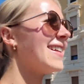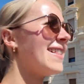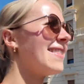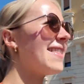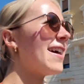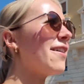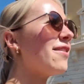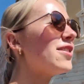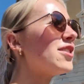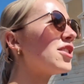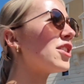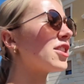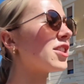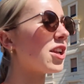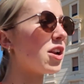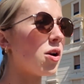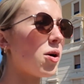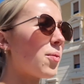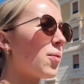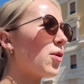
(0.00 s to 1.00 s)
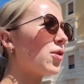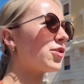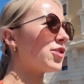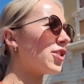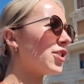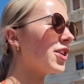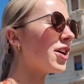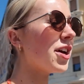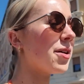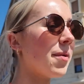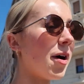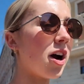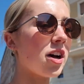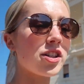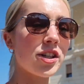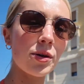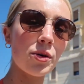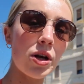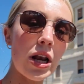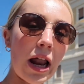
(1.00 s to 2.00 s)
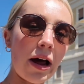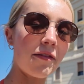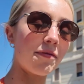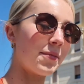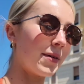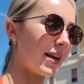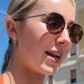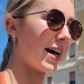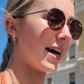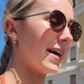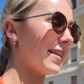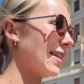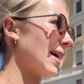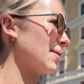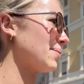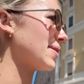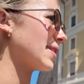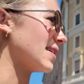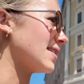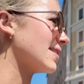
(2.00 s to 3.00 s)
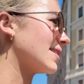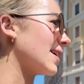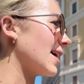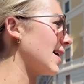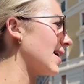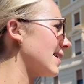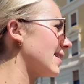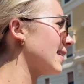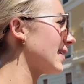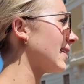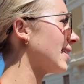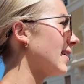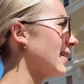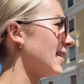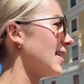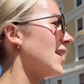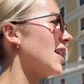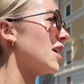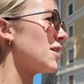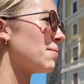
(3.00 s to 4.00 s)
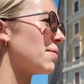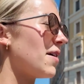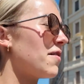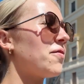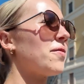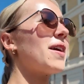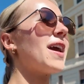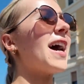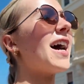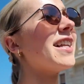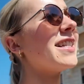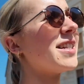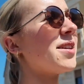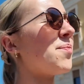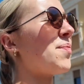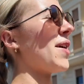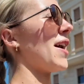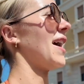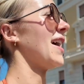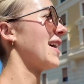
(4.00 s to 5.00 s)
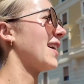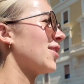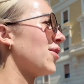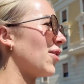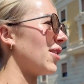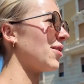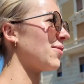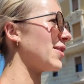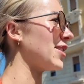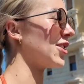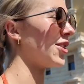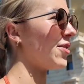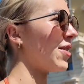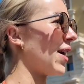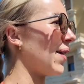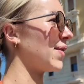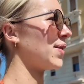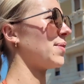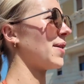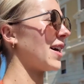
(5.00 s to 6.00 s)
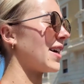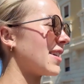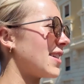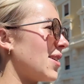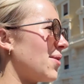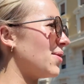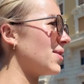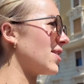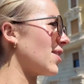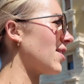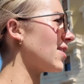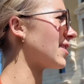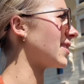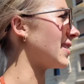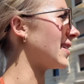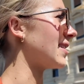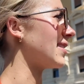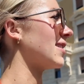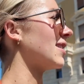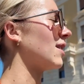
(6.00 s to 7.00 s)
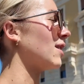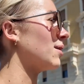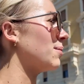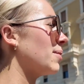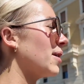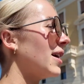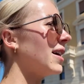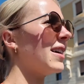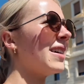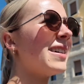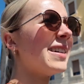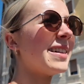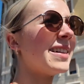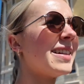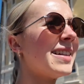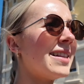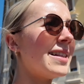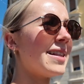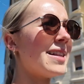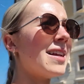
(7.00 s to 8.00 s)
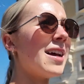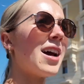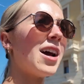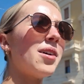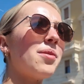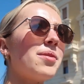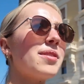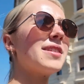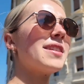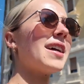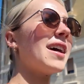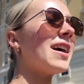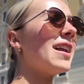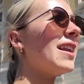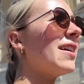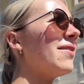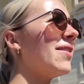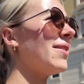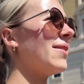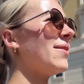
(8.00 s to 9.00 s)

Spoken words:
There is just a lot more to do, but I do love Milan, that being said. If we had to pick, not that we do have to pick because no one's asking us to, but I would say I love it